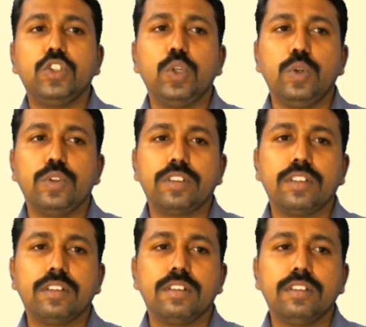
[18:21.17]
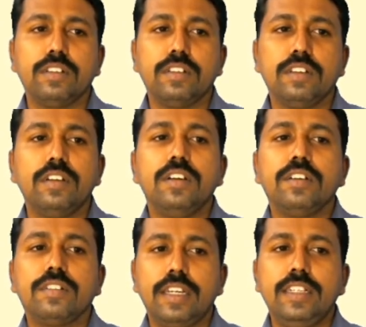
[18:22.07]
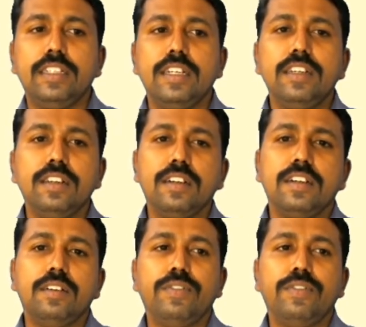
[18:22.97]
shows sender.